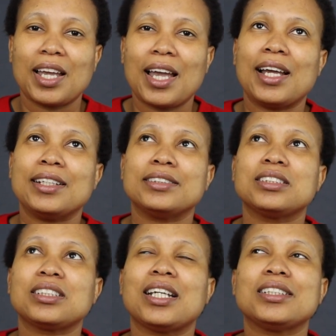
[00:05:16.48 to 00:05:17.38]

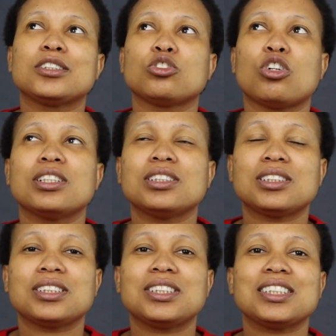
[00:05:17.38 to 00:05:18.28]
And
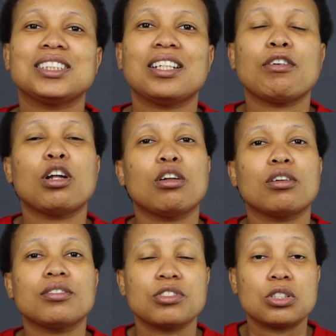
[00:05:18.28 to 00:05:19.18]
it doesn't have a
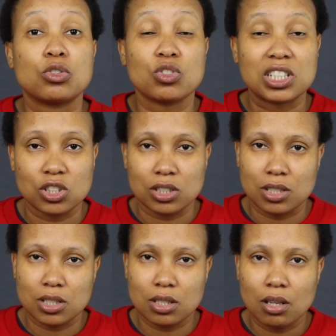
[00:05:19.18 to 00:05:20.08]
lot of
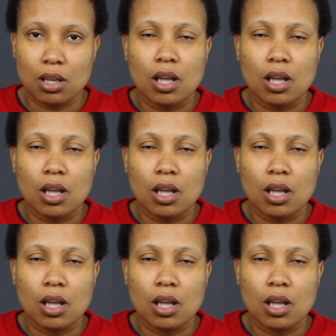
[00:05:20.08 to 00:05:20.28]
restrictions.